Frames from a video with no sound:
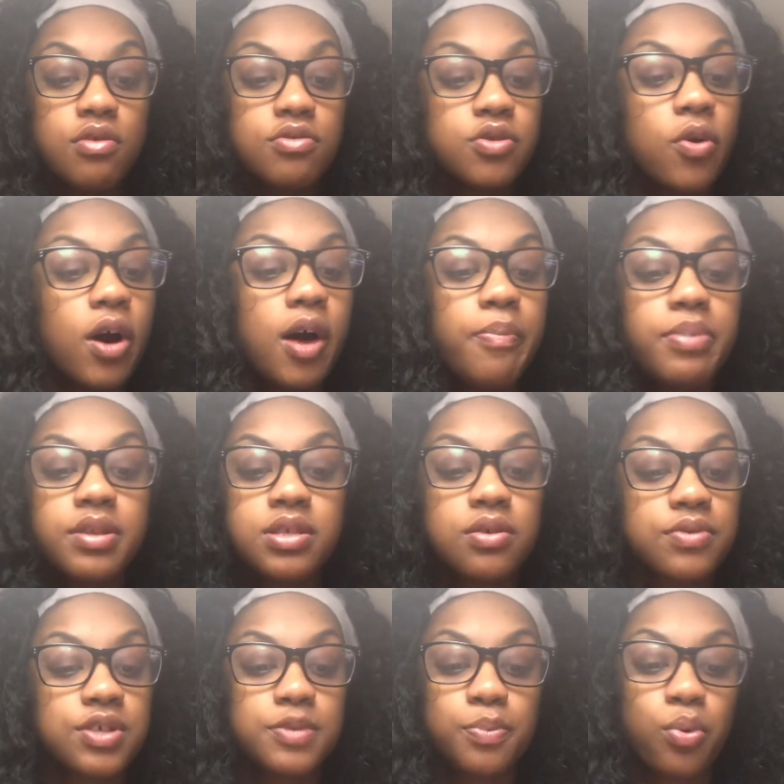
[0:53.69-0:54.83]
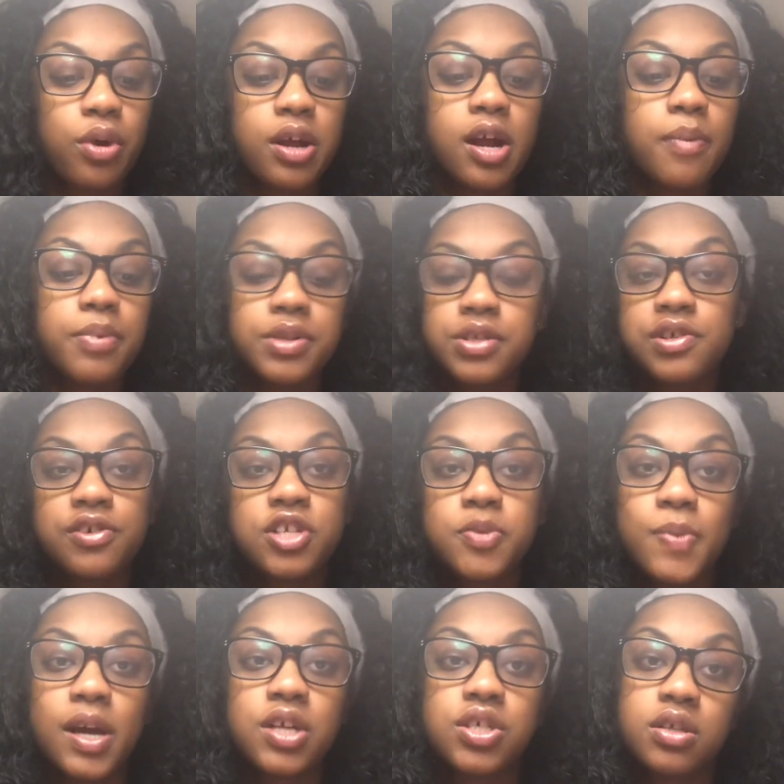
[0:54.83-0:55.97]
So, up until this point, up until your
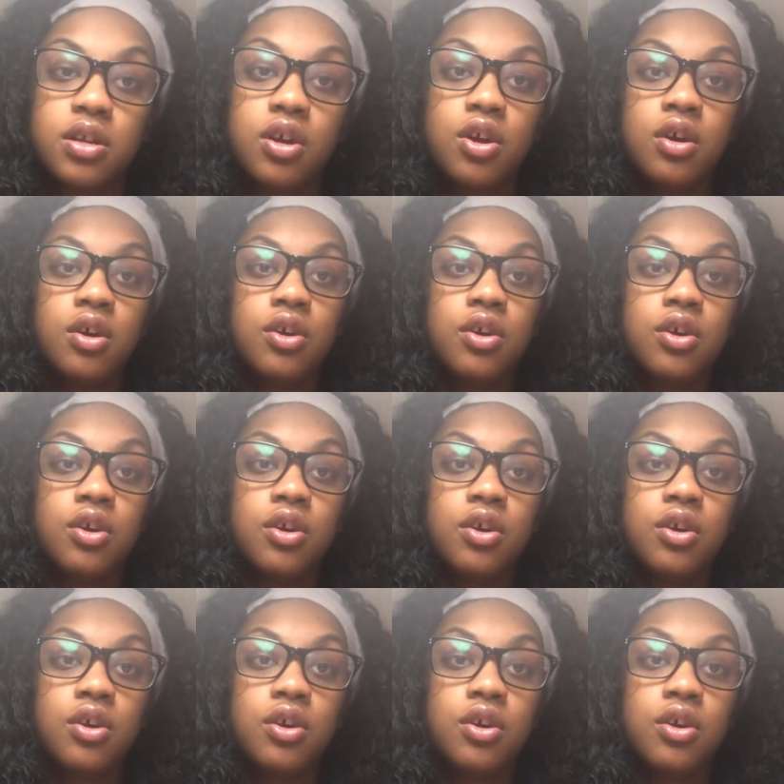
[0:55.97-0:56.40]
inspection,